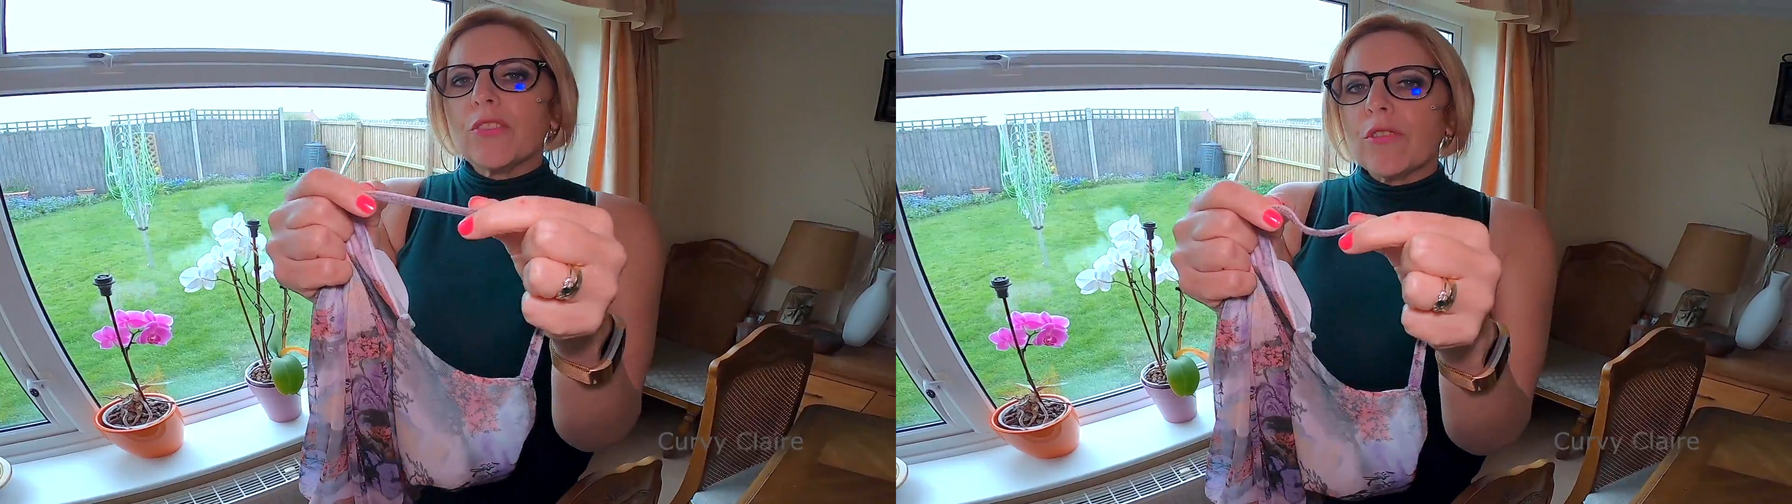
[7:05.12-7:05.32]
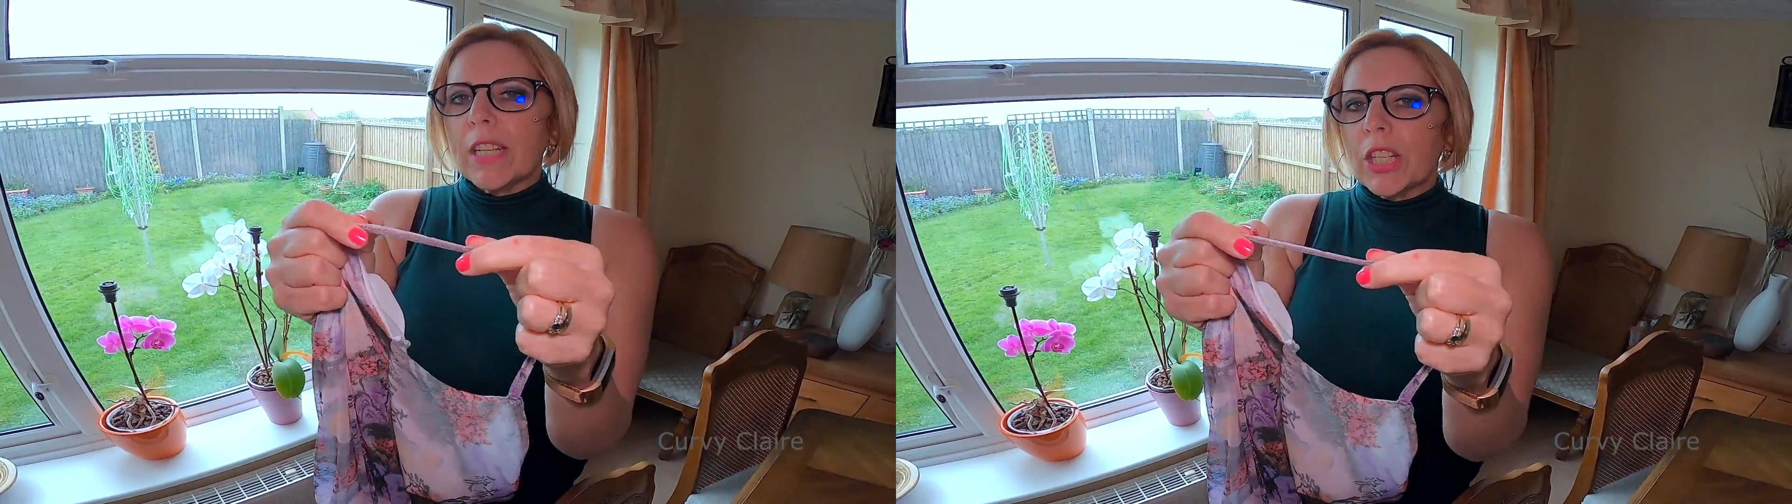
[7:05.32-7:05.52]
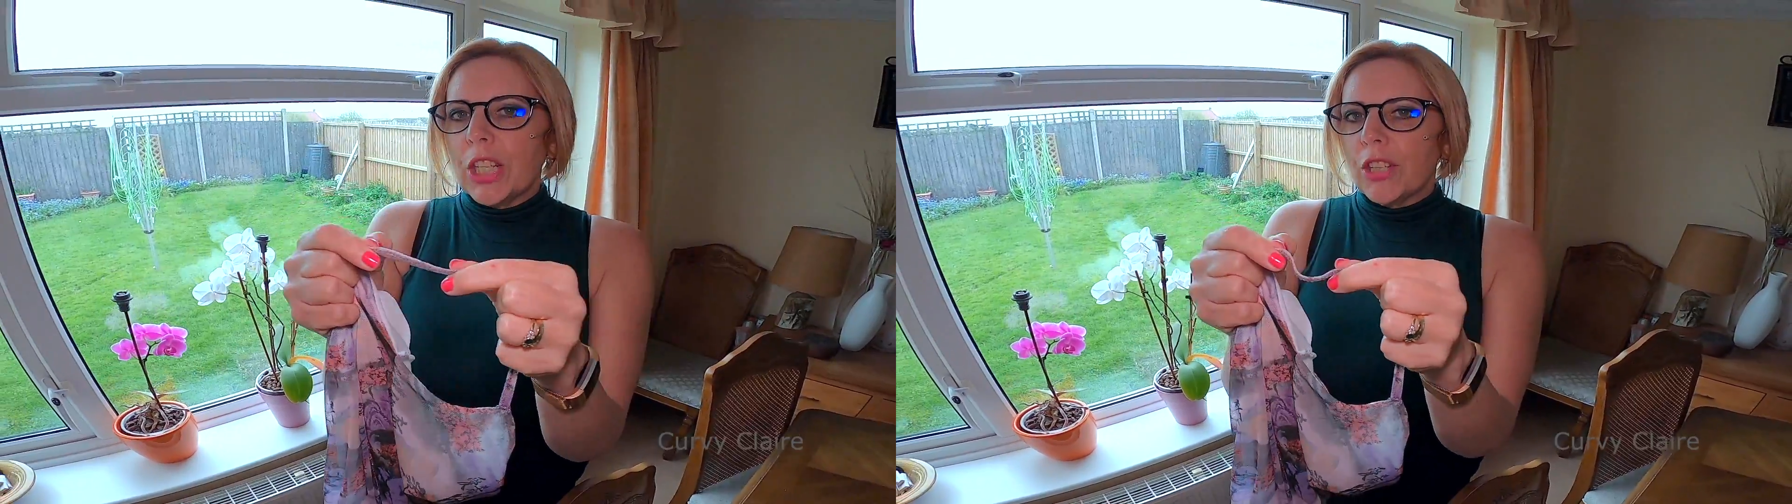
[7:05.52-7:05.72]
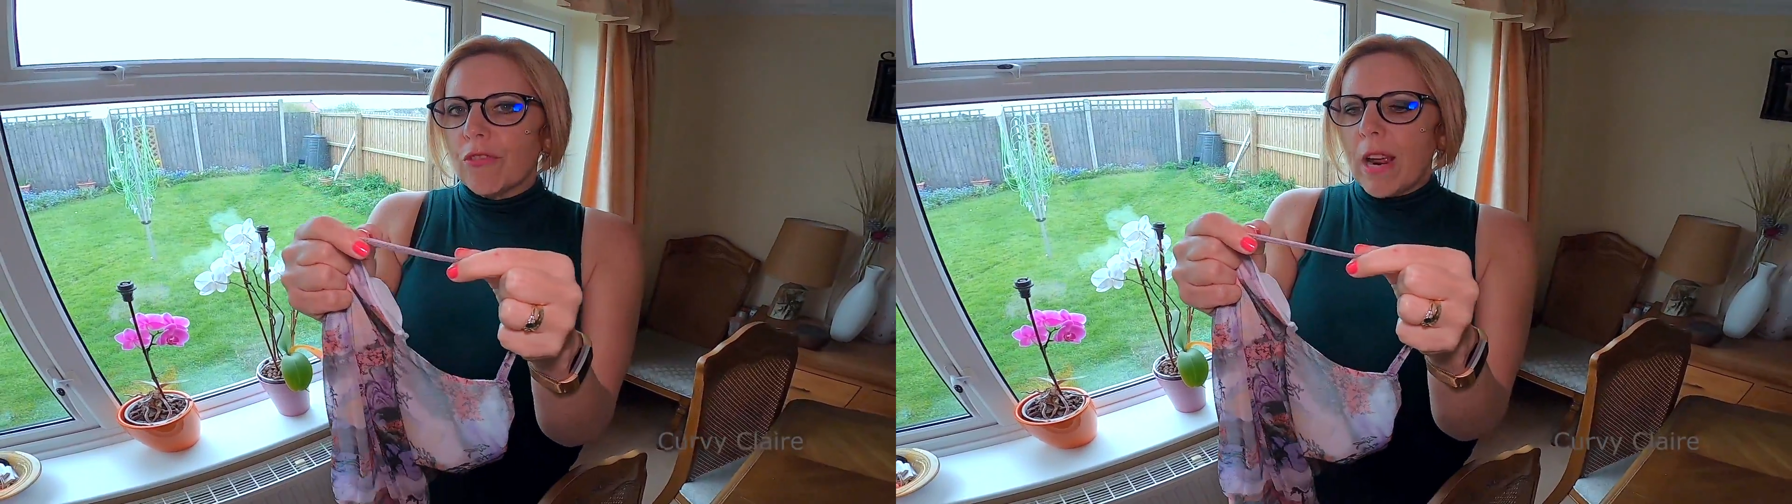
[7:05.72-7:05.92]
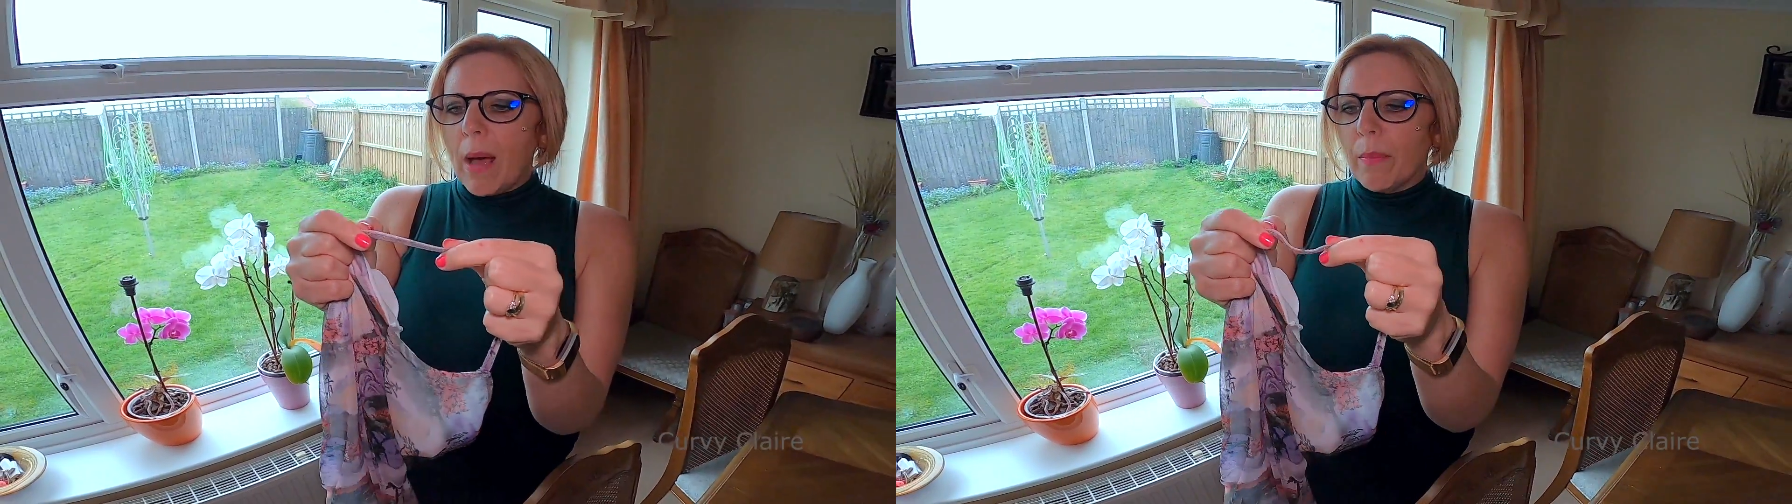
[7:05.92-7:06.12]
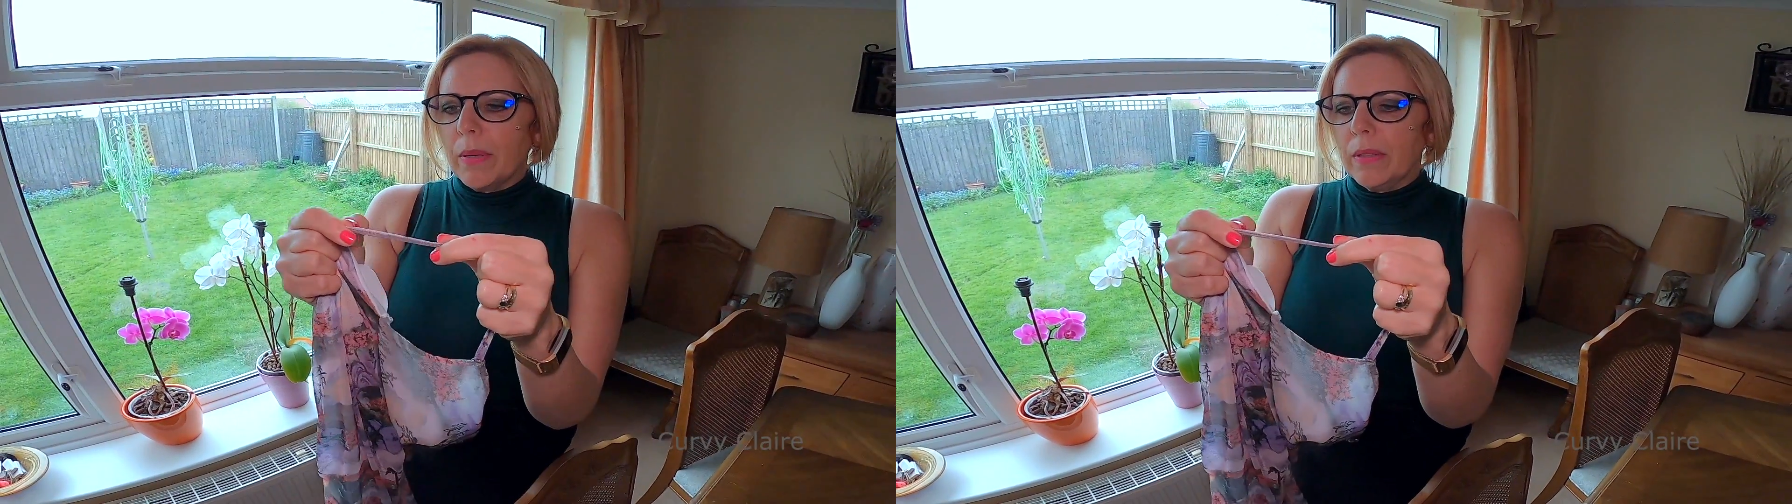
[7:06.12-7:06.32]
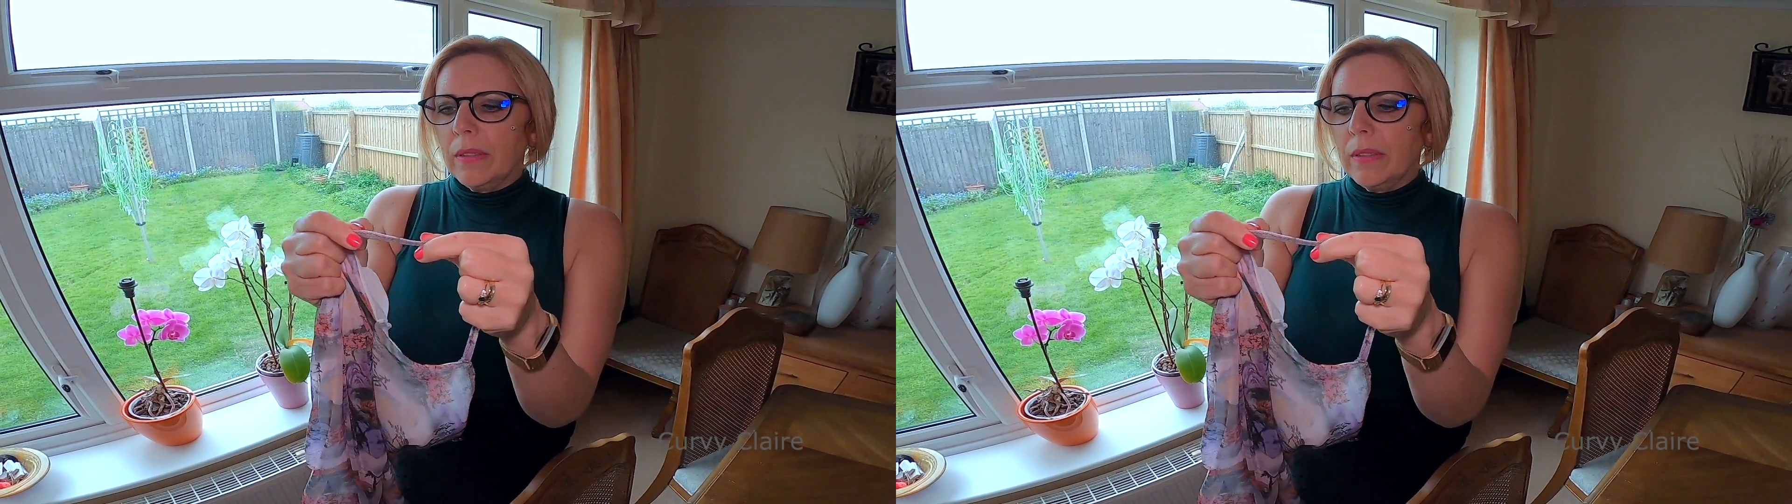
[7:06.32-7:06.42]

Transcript: stretchy strap.